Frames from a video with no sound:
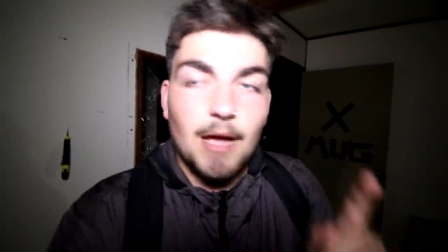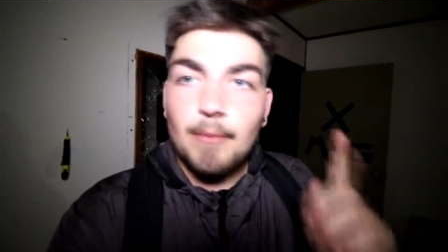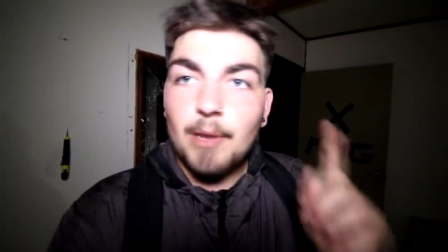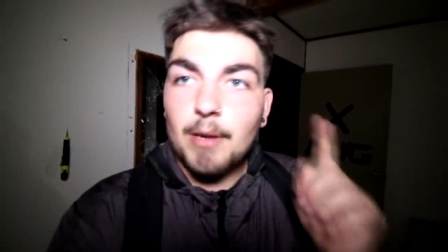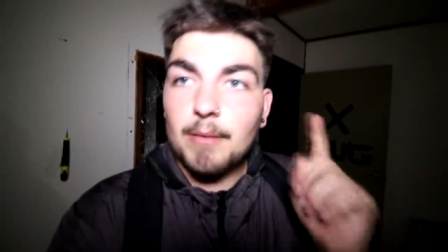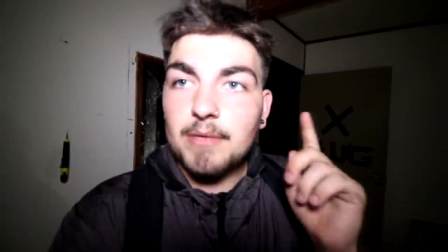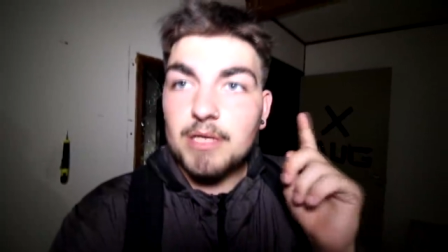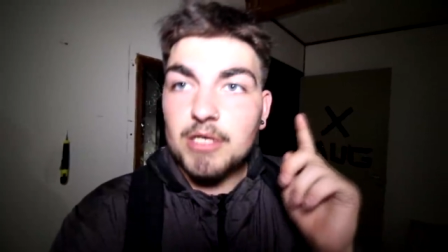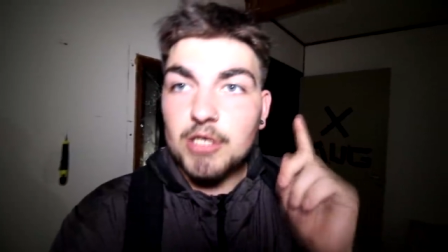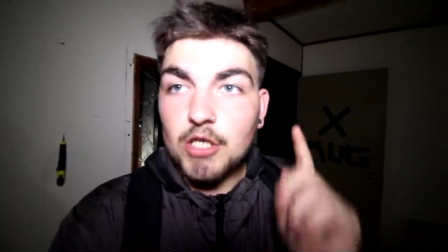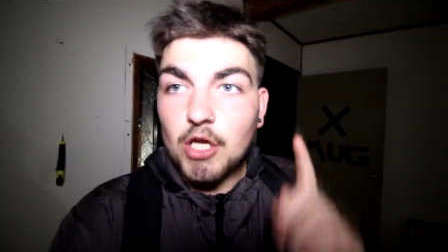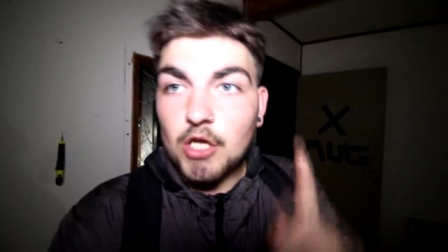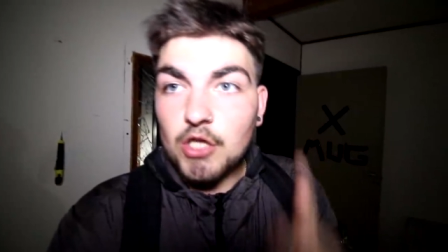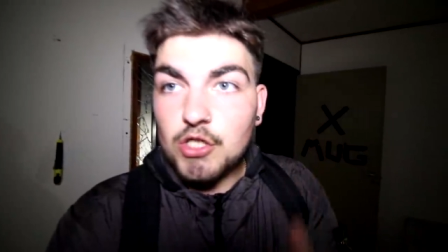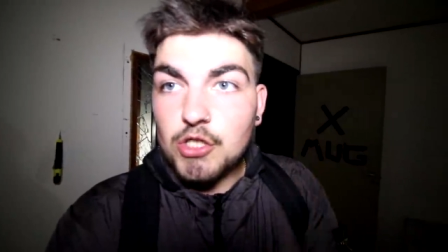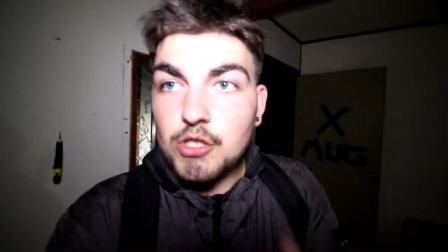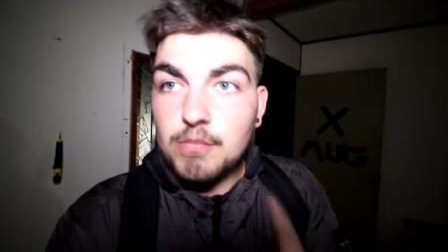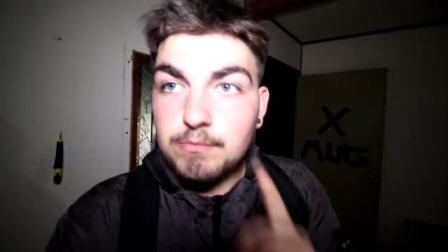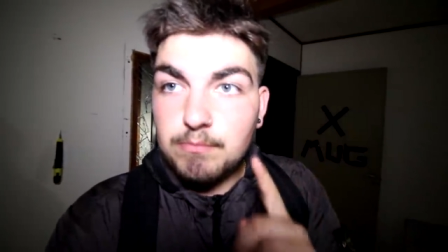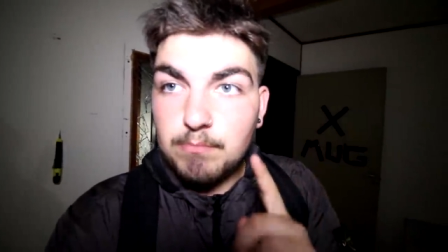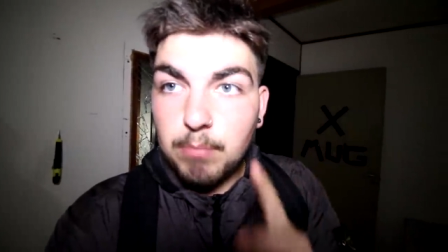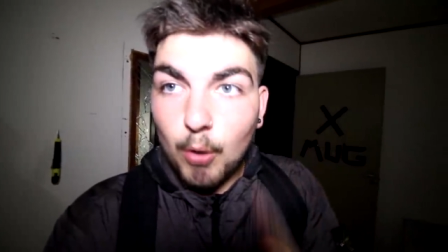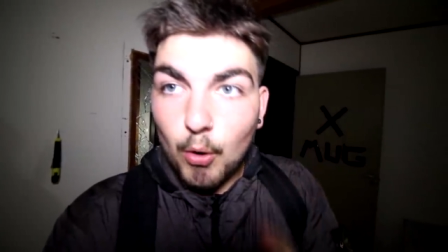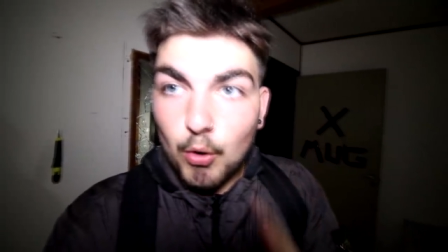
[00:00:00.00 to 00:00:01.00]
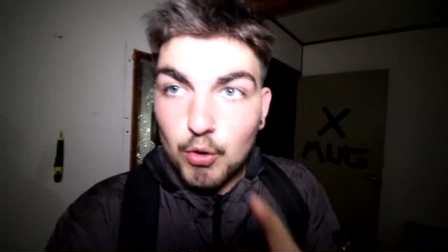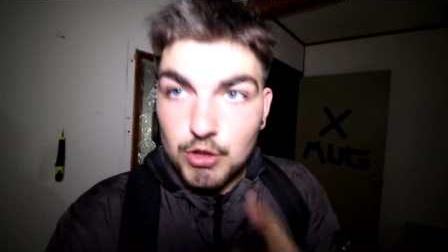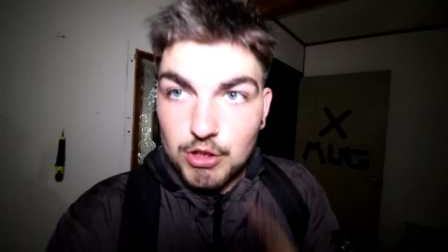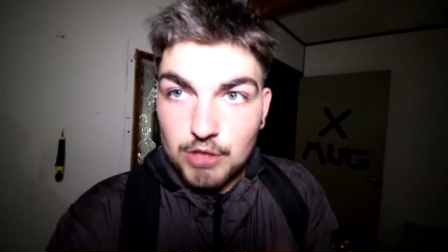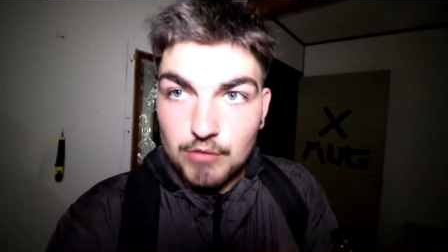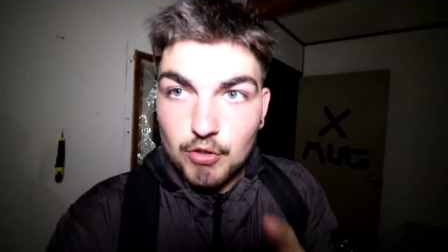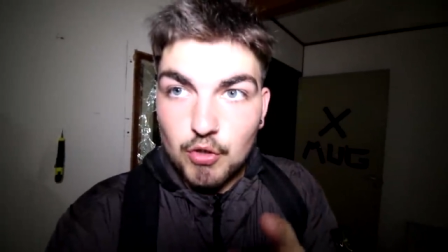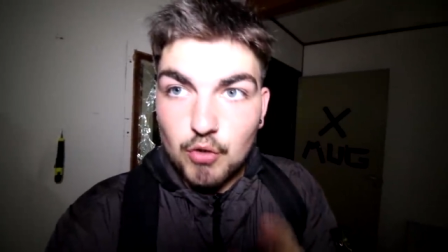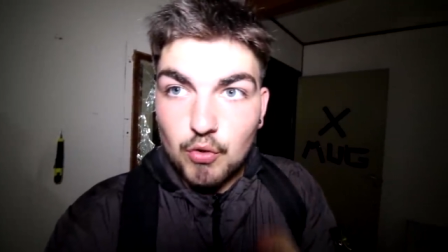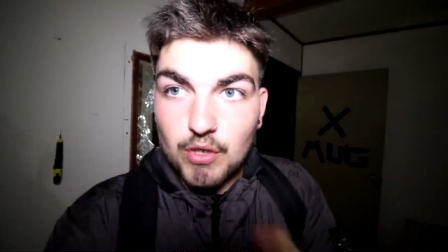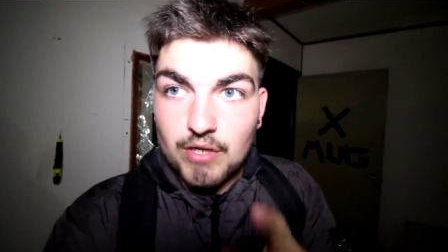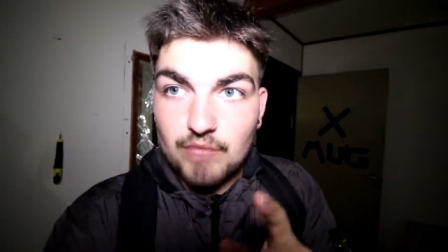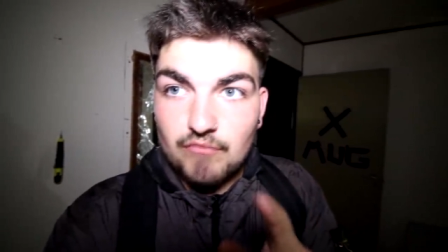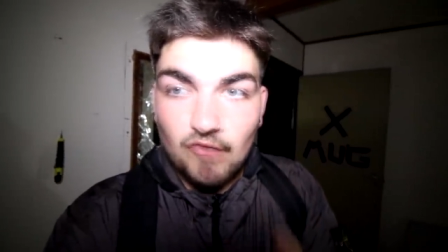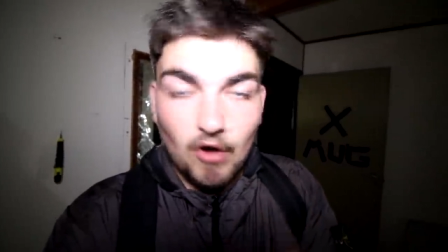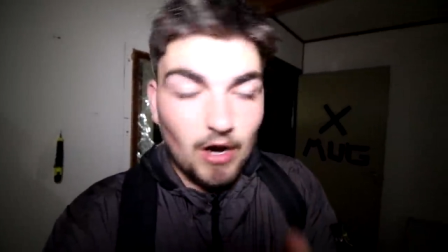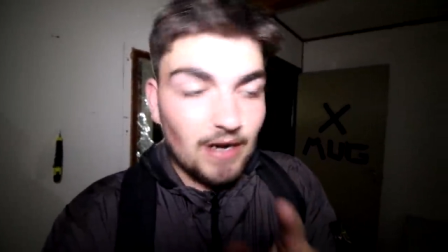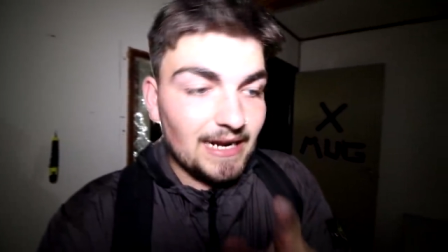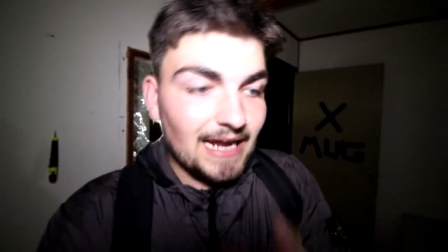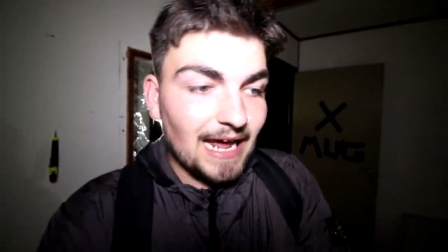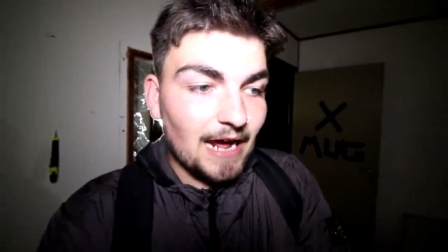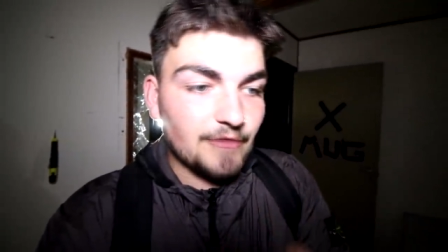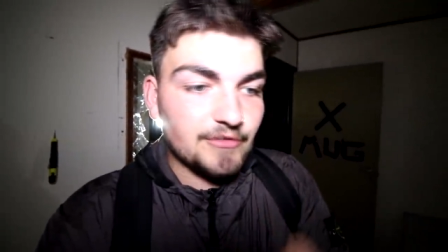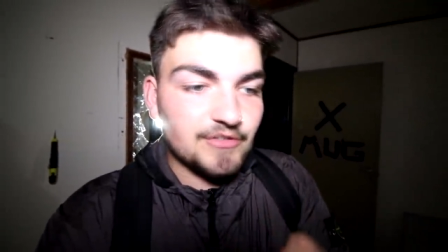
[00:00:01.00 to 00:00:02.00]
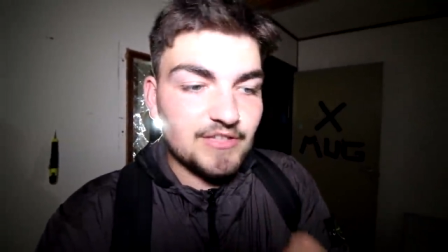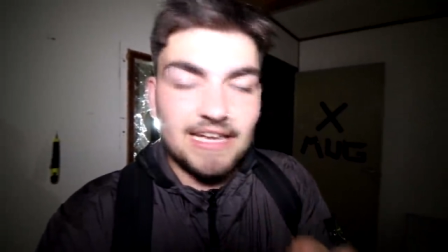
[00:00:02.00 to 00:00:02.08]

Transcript: but I'm going to pause the recording right now